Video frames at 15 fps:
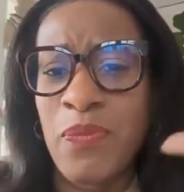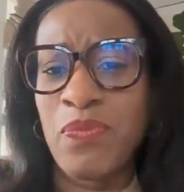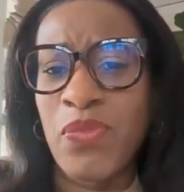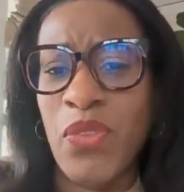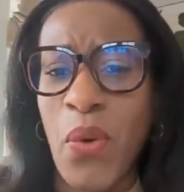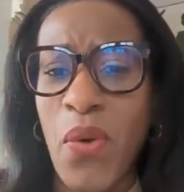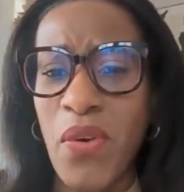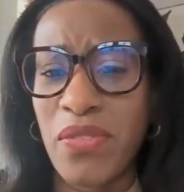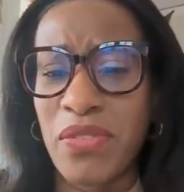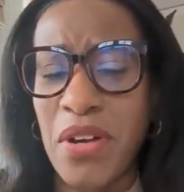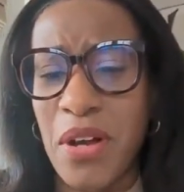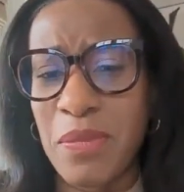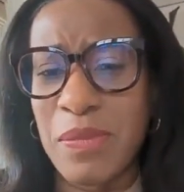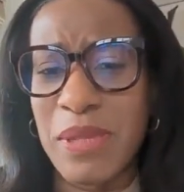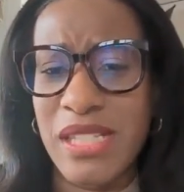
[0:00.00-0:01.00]
the
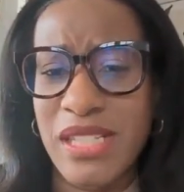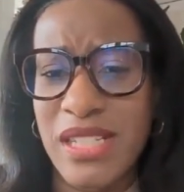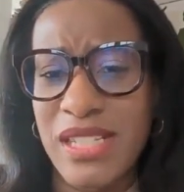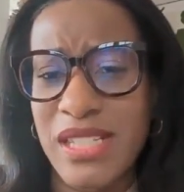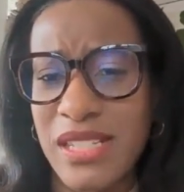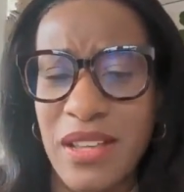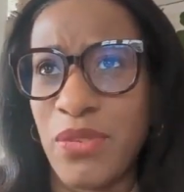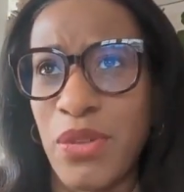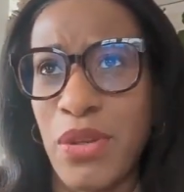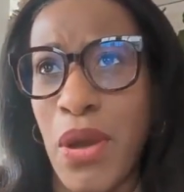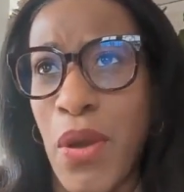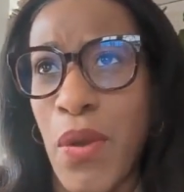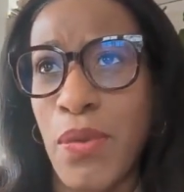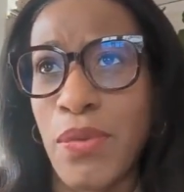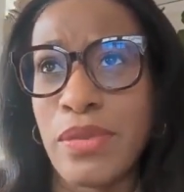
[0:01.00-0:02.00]
overall business is, it
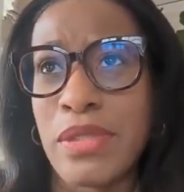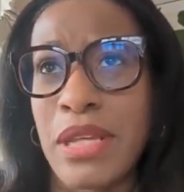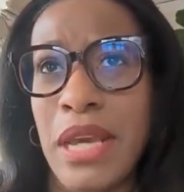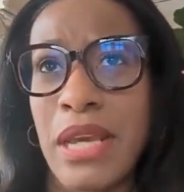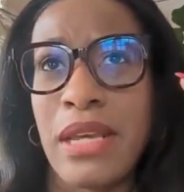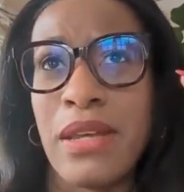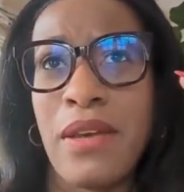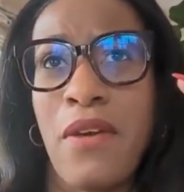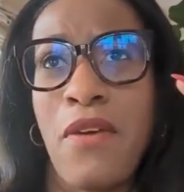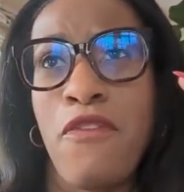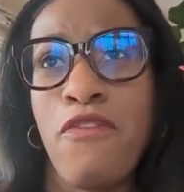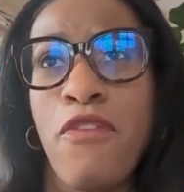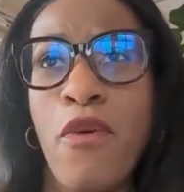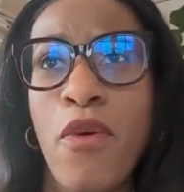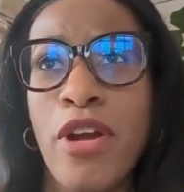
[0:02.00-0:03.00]
was like
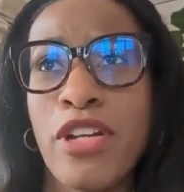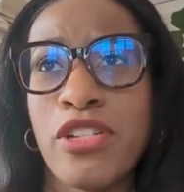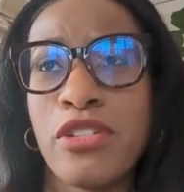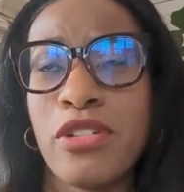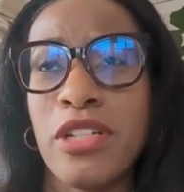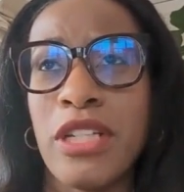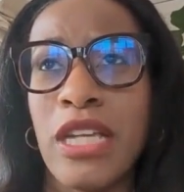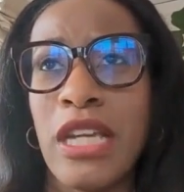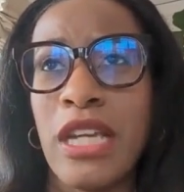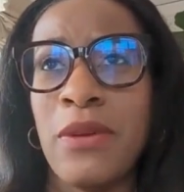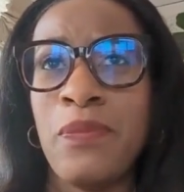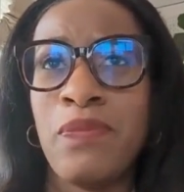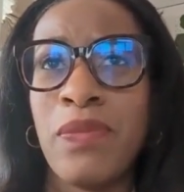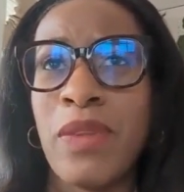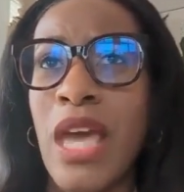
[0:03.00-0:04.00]
4 trillion
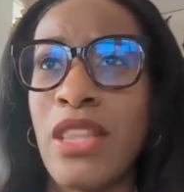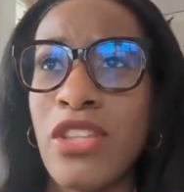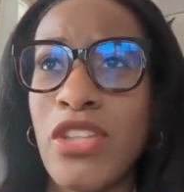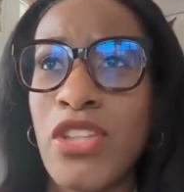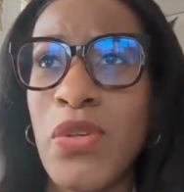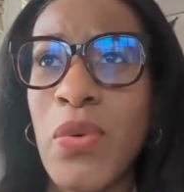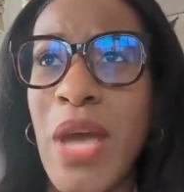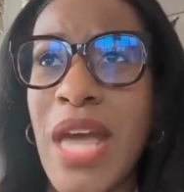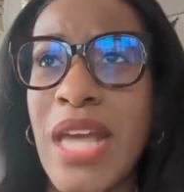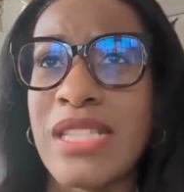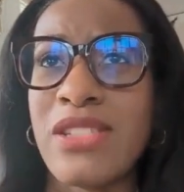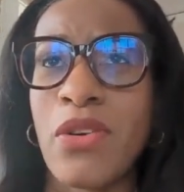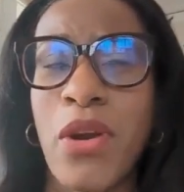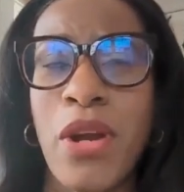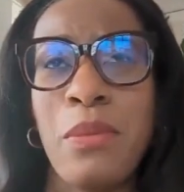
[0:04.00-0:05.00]
in the
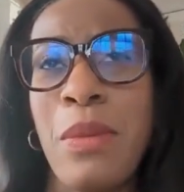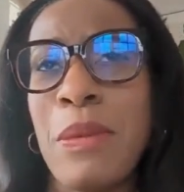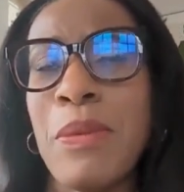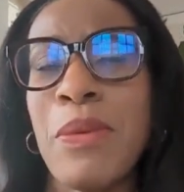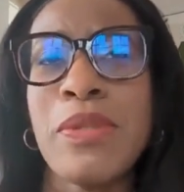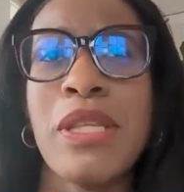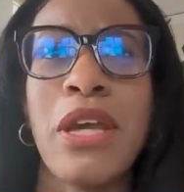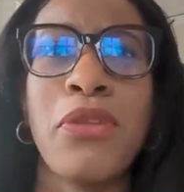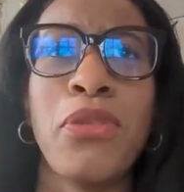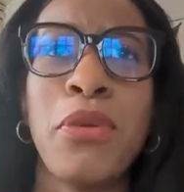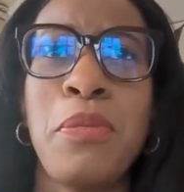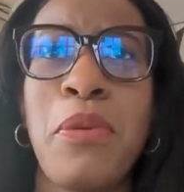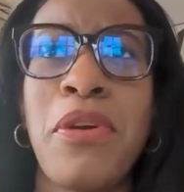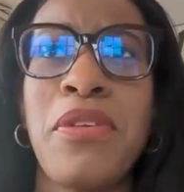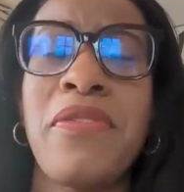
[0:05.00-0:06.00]
US, or maybe it was like
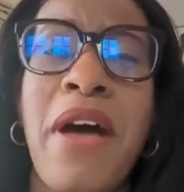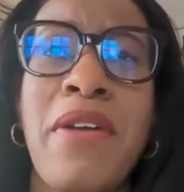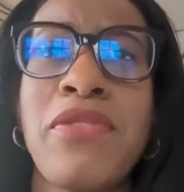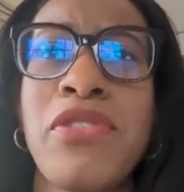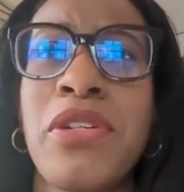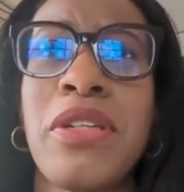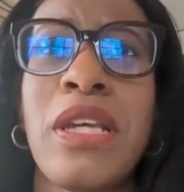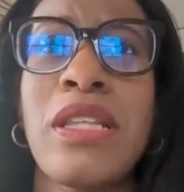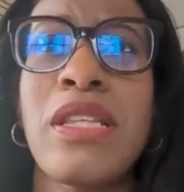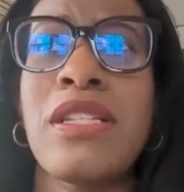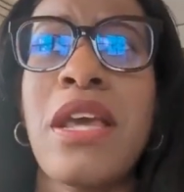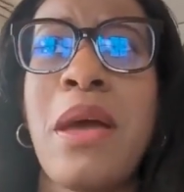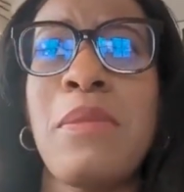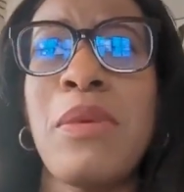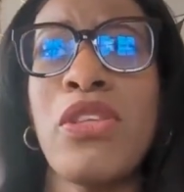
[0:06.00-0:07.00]
3.5 trillion at the
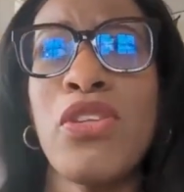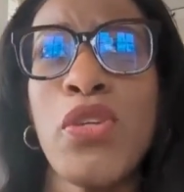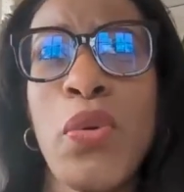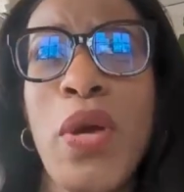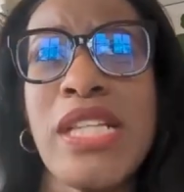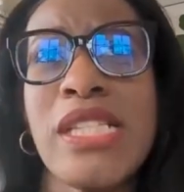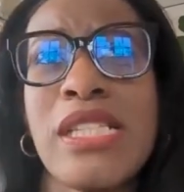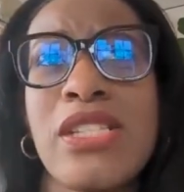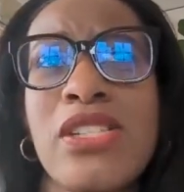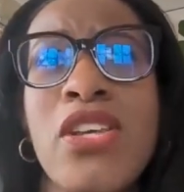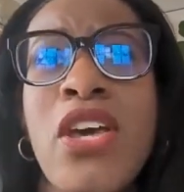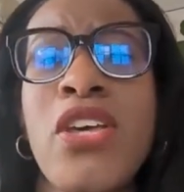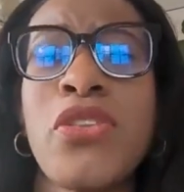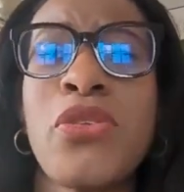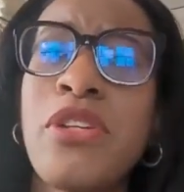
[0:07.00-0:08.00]
time. And the US is
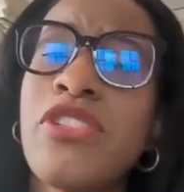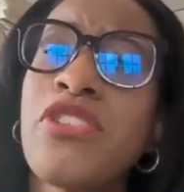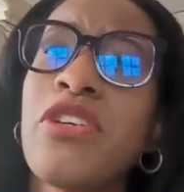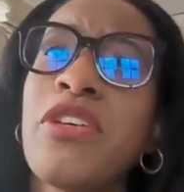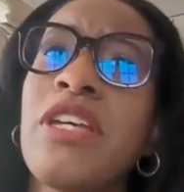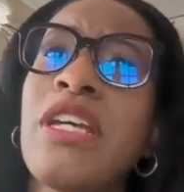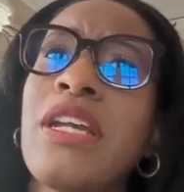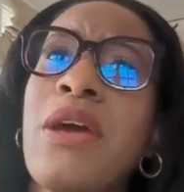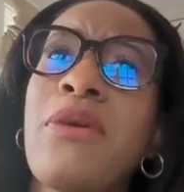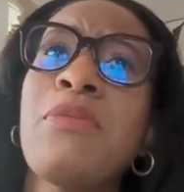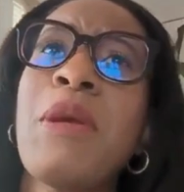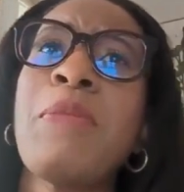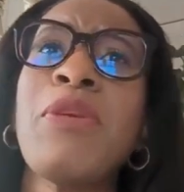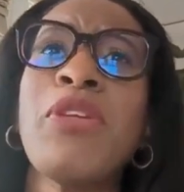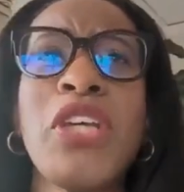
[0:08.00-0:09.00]
three trillion. I
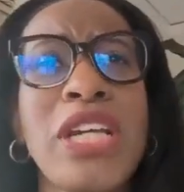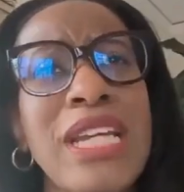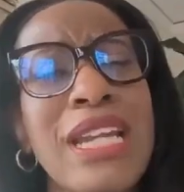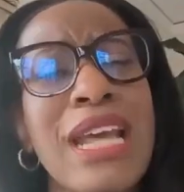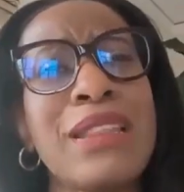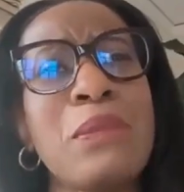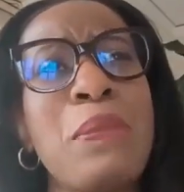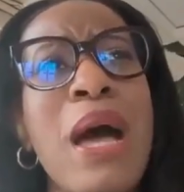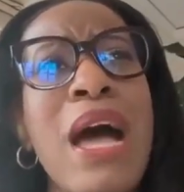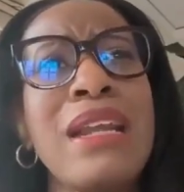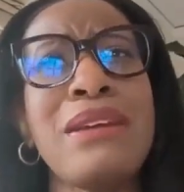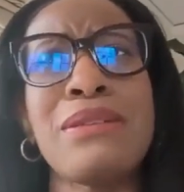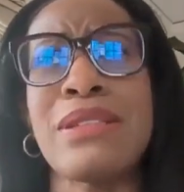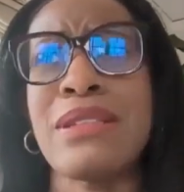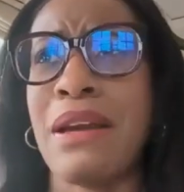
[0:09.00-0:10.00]
remember looking at the pie
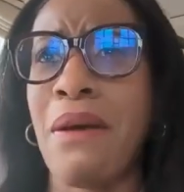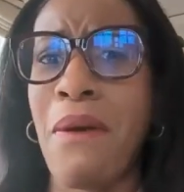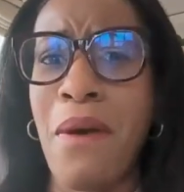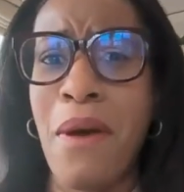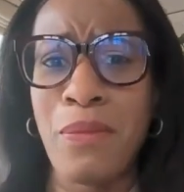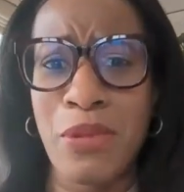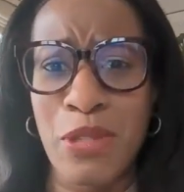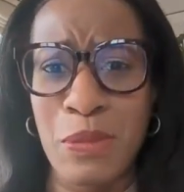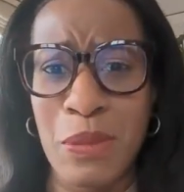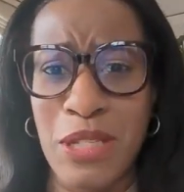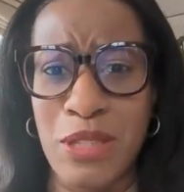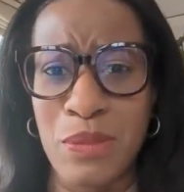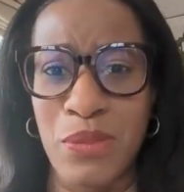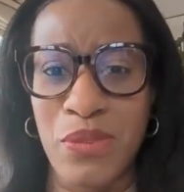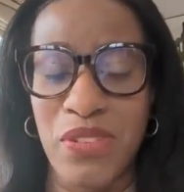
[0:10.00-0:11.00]
and I was like, oh, I'm
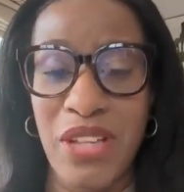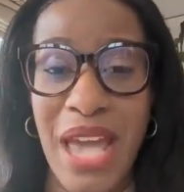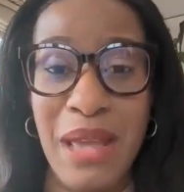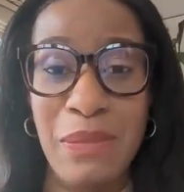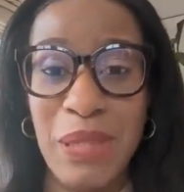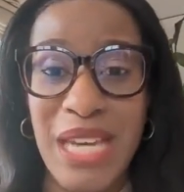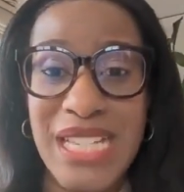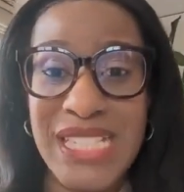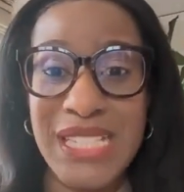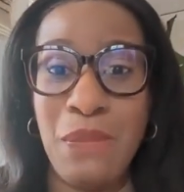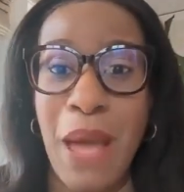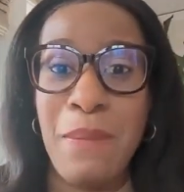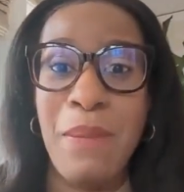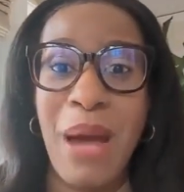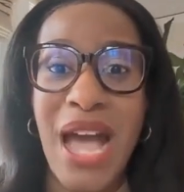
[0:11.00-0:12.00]
responsible for that. Because in
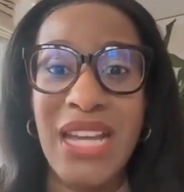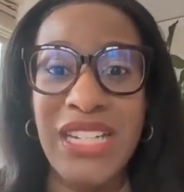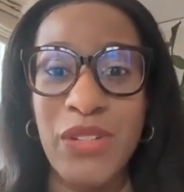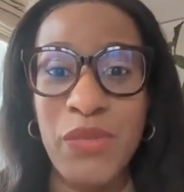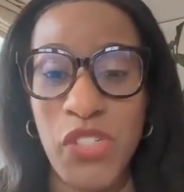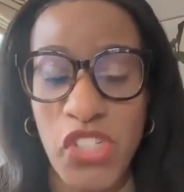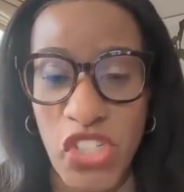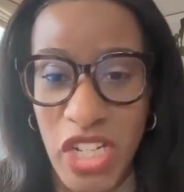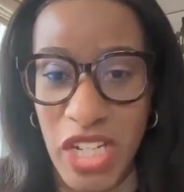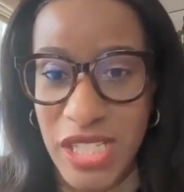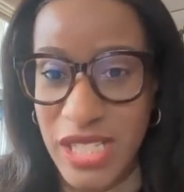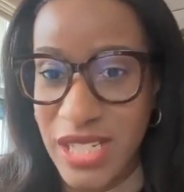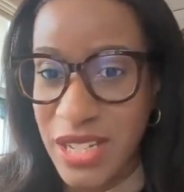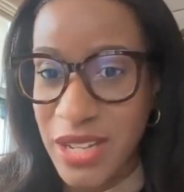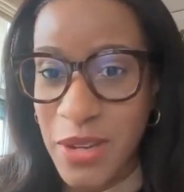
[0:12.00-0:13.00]
my mind, it was
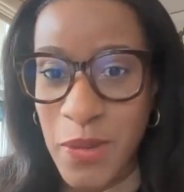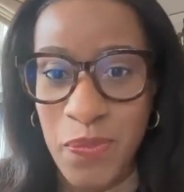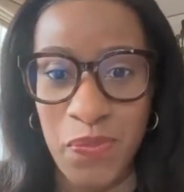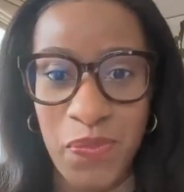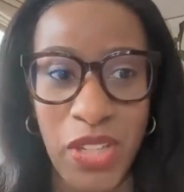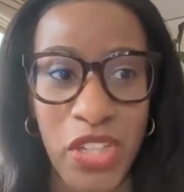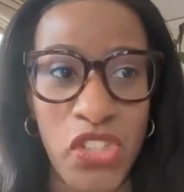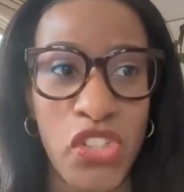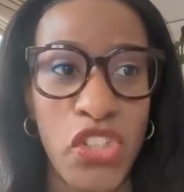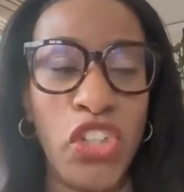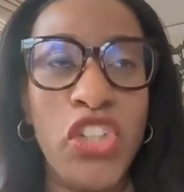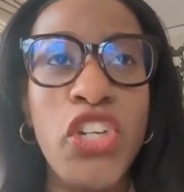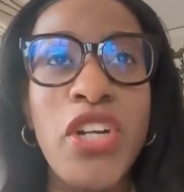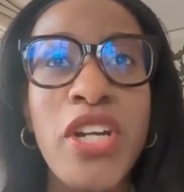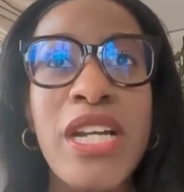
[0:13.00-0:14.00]
just
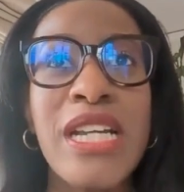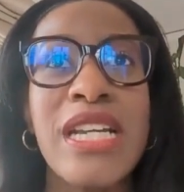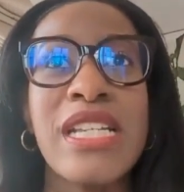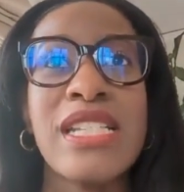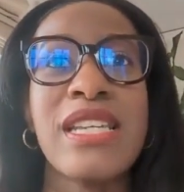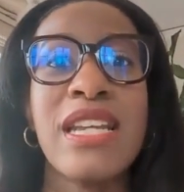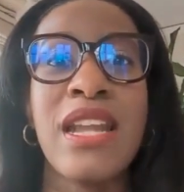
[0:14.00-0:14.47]
securities. And